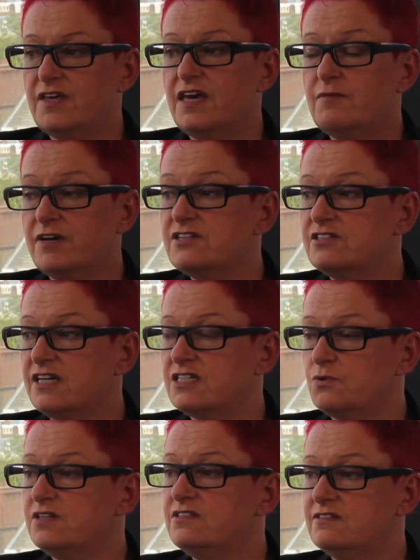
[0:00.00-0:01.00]
He managed to
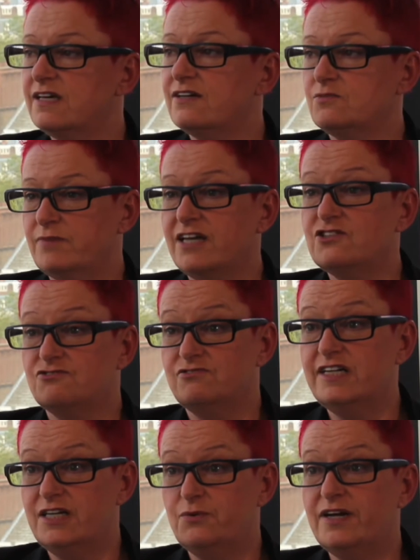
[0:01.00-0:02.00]
get £20,000
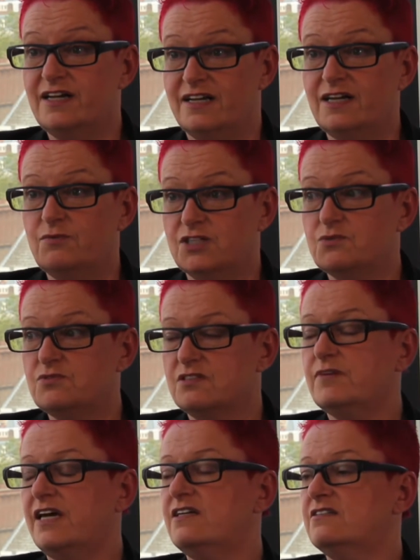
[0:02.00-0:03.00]
really quickly, which was
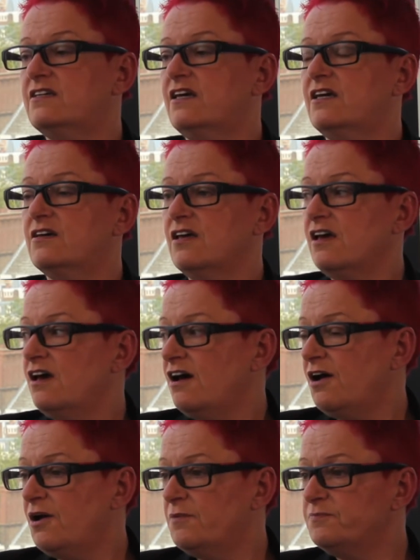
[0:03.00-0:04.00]
amazing.
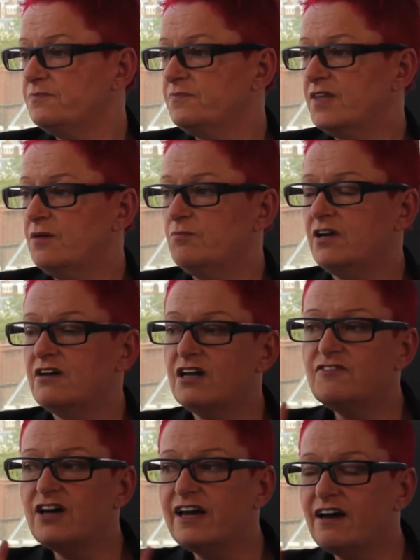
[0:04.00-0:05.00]
But I
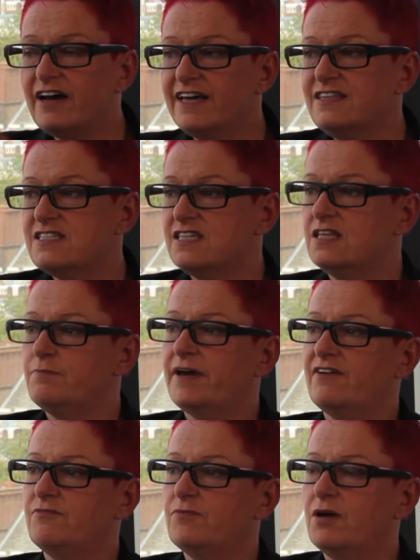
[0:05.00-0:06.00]
kind of like, I had this in the
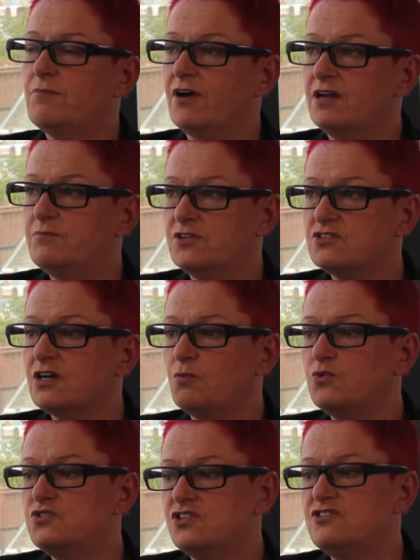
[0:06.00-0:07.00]
back of my mind because I
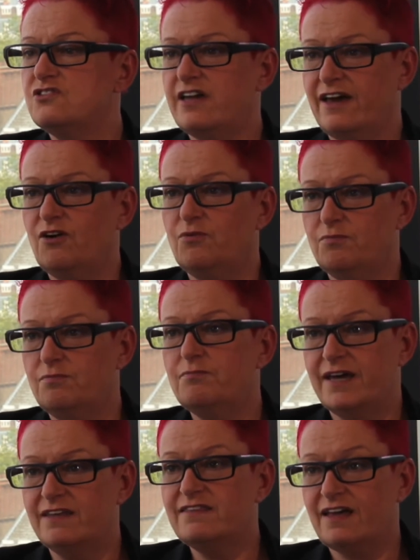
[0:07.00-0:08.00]
wanted to help
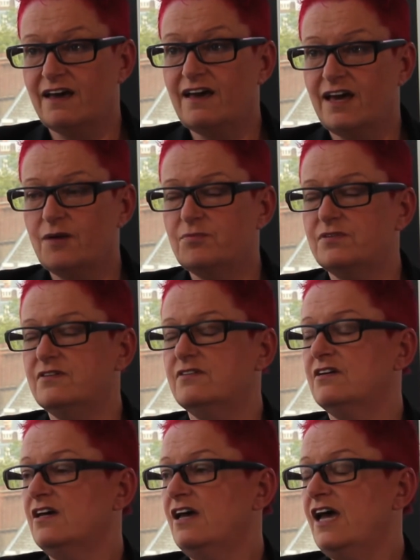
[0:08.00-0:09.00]
make that happen.